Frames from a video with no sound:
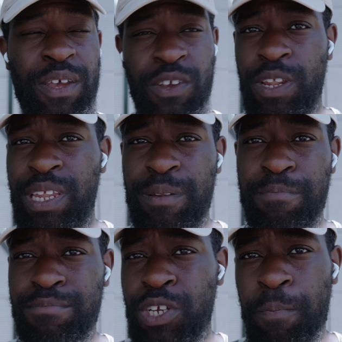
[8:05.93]

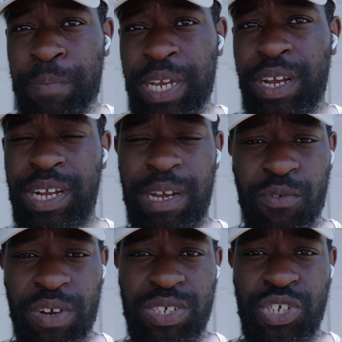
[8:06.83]
Your bigger
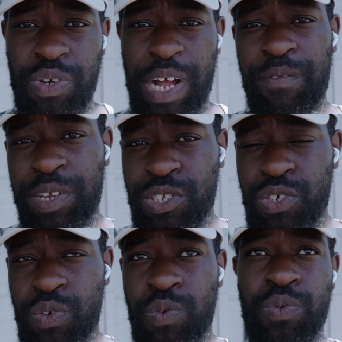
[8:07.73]
cameras should have it
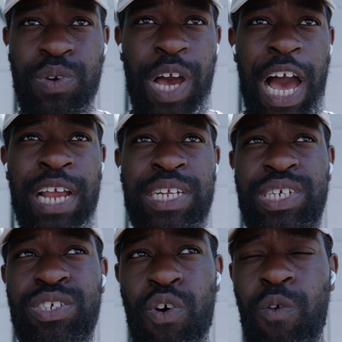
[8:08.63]
too. I
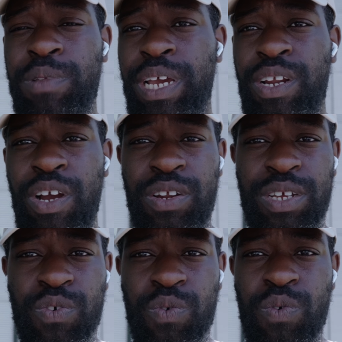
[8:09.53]
just hope they're not
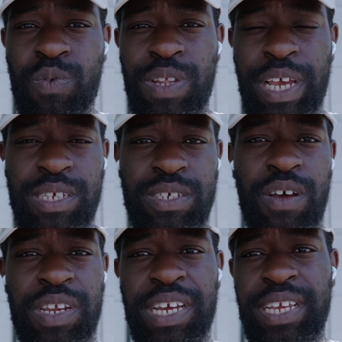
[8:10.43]
gonna do like
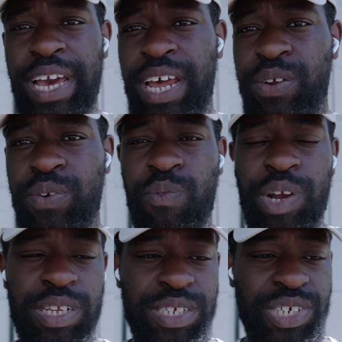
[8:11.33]
Sony and Canon
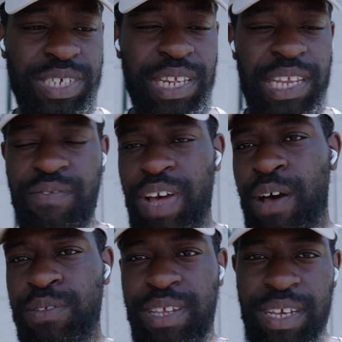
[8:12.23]
where they just leave
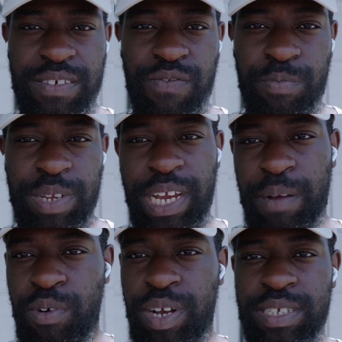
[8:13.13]
out things from the
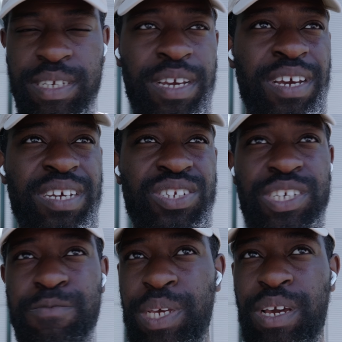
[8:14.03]
cameras
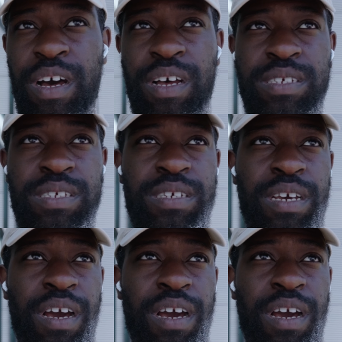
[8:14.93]
just because